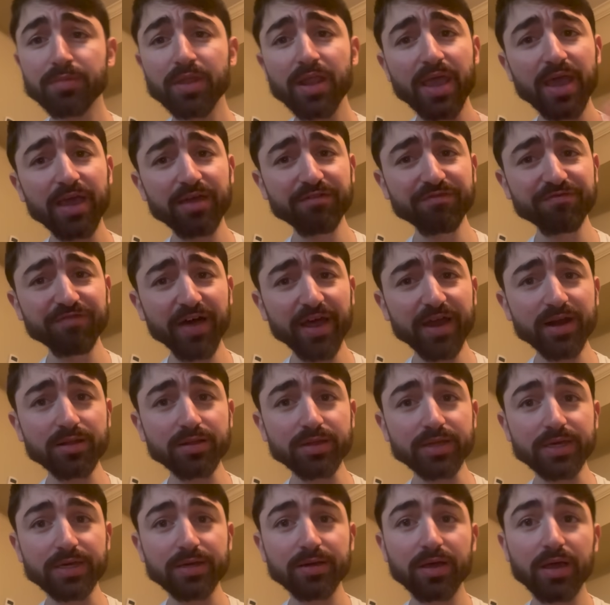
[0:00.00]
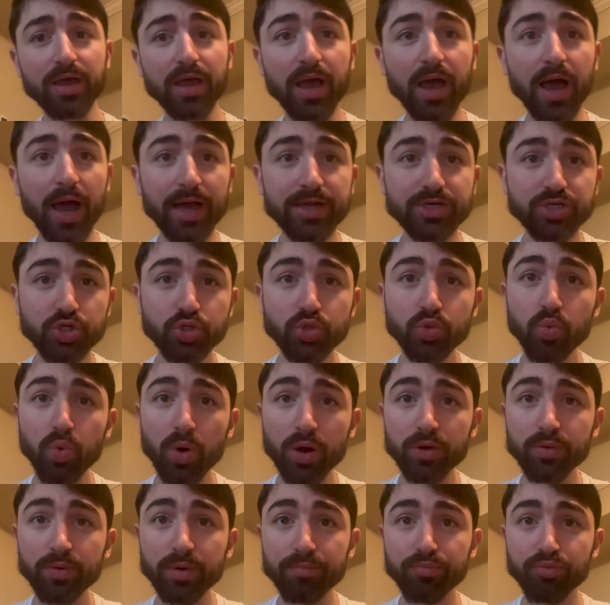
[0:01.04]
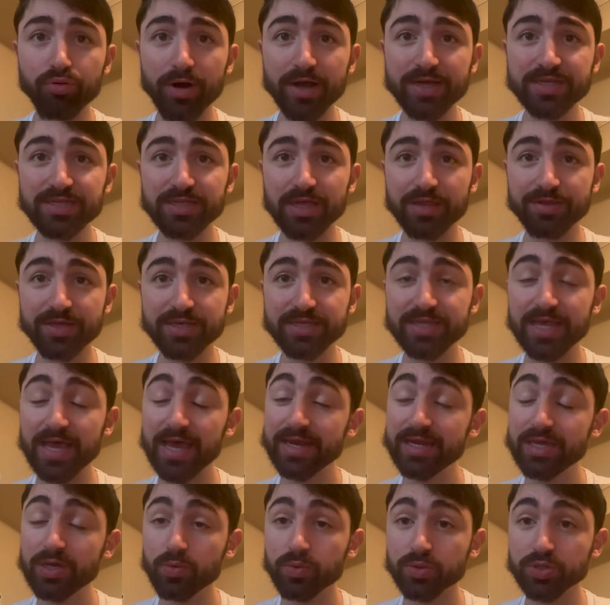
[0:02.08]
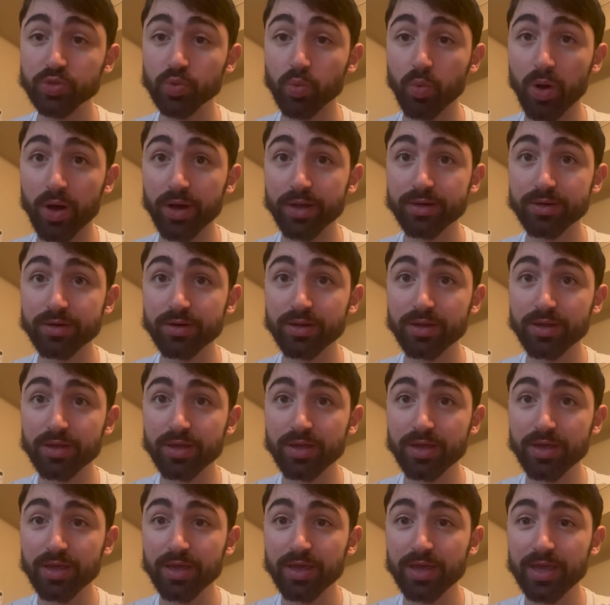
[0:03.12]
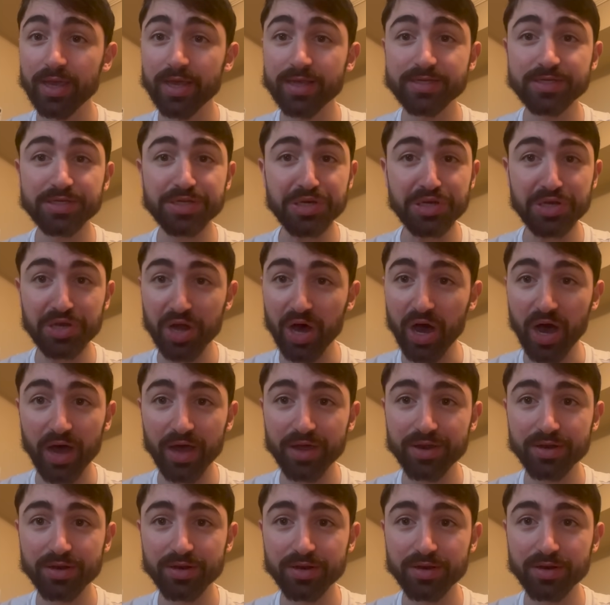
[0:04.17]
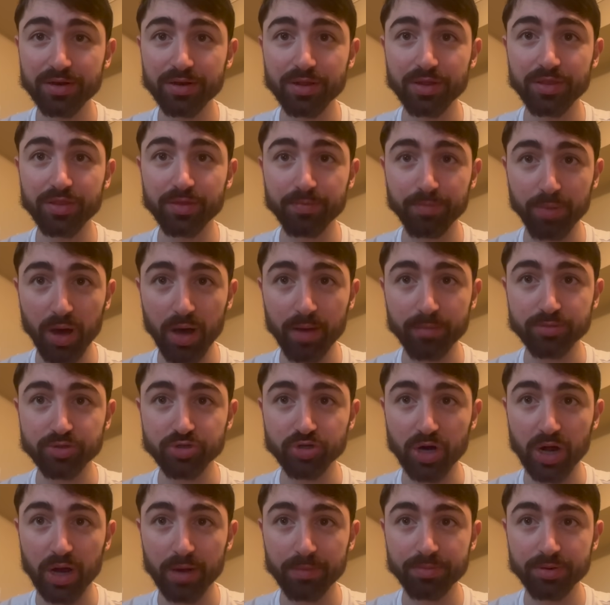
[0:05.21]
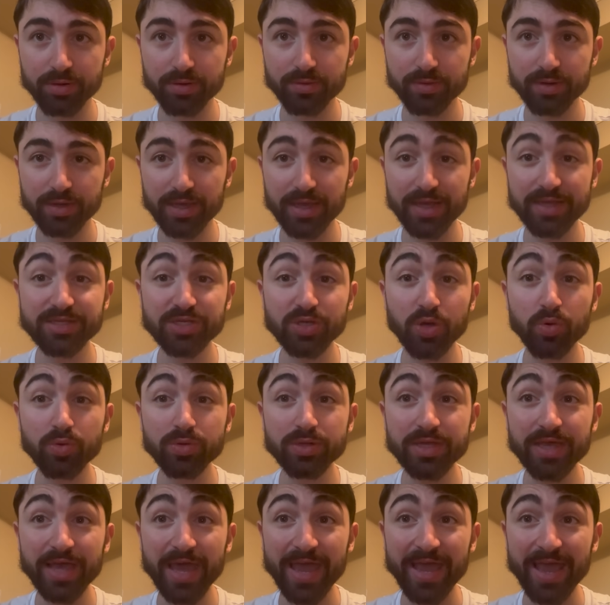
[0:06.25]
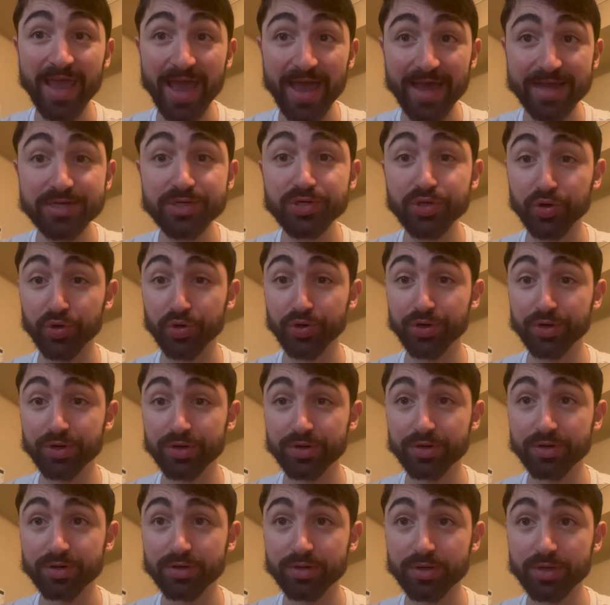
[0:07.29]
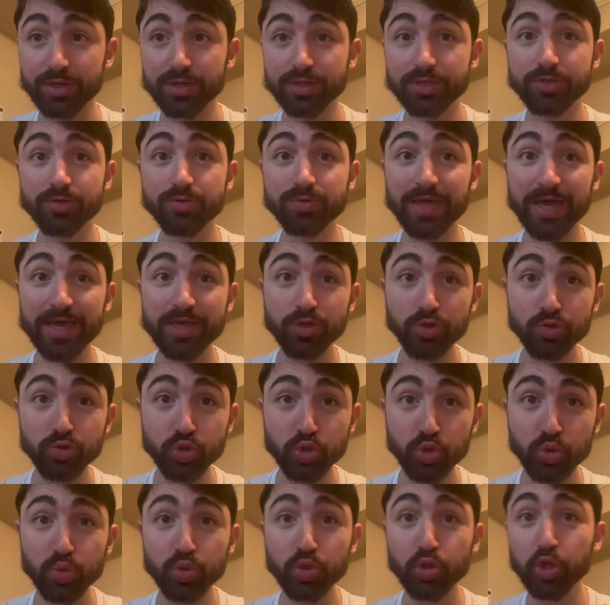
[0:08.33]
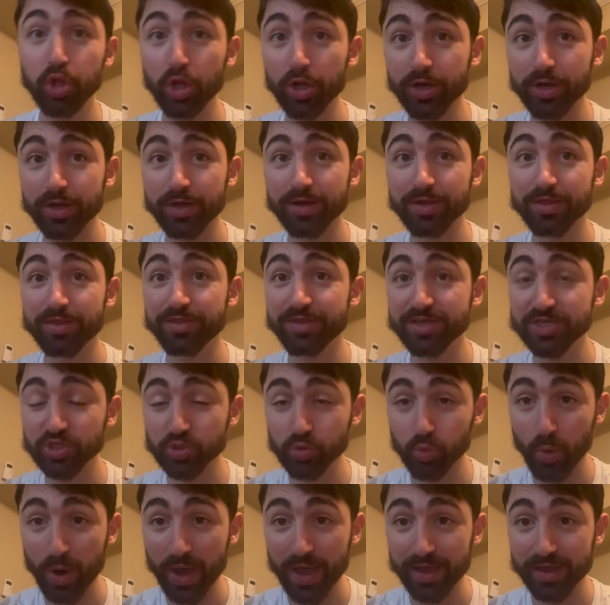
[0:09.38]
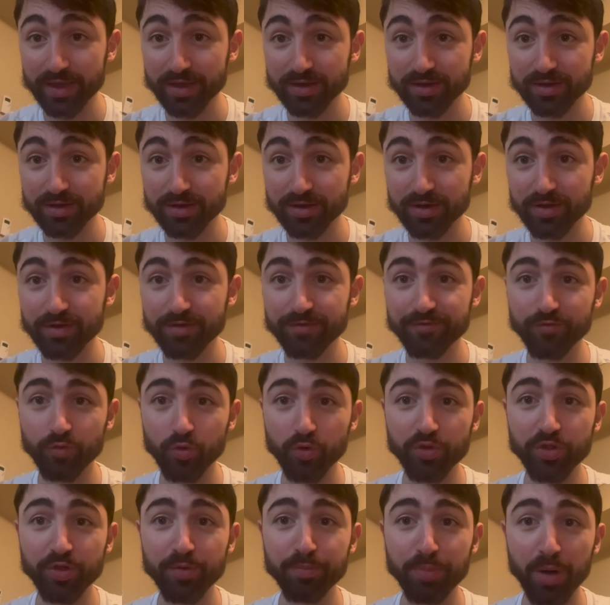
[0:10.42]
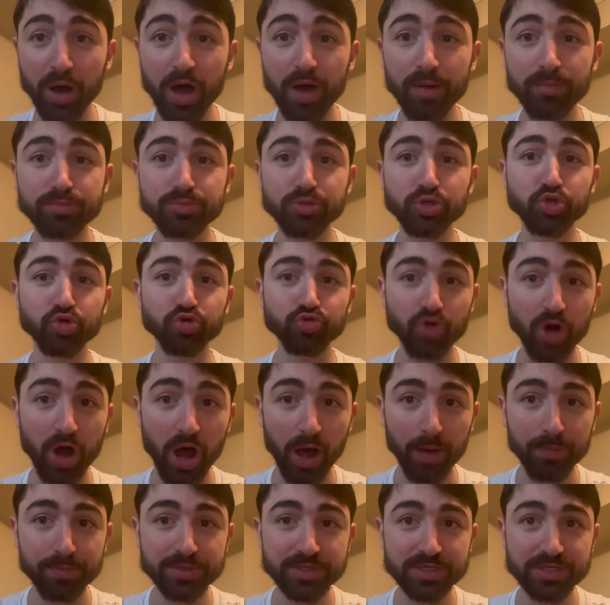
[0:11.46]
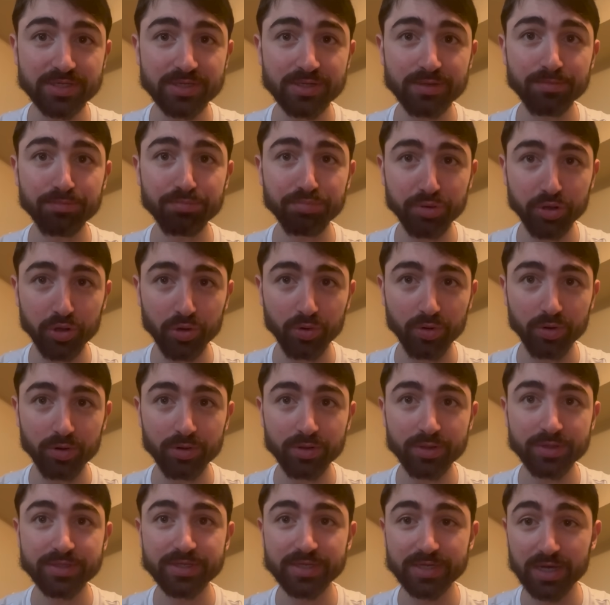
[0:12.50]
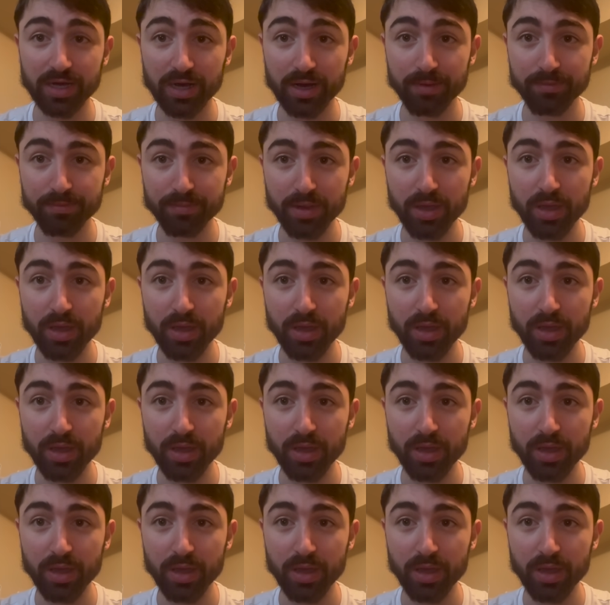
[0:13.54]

And finally, I do want to impress that this n equals 1 is not the bomb drop. It's only a head turner to get you to look this way for the bomb drops, plural, to come.